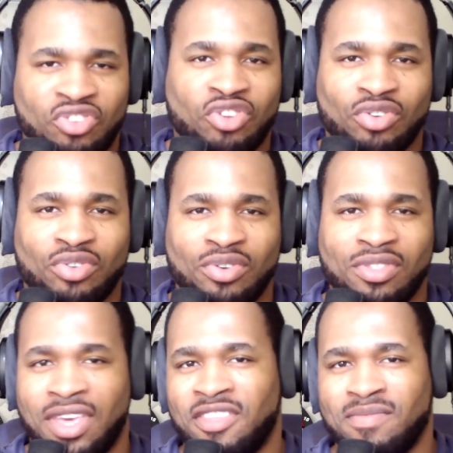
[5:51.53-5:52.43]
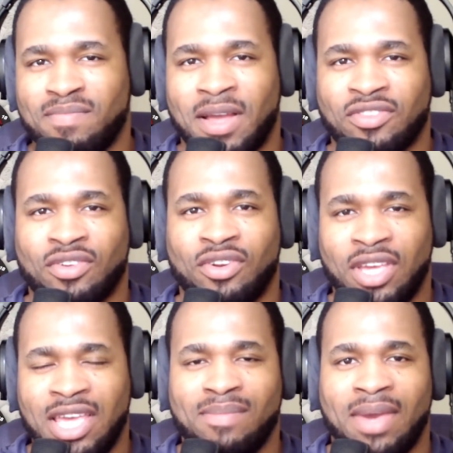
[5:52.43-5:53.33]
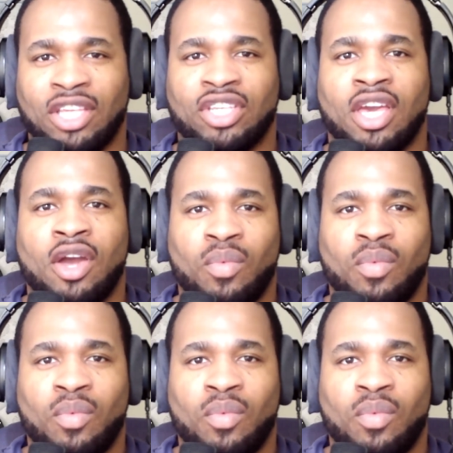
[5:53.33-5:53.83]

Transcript: to this particular image,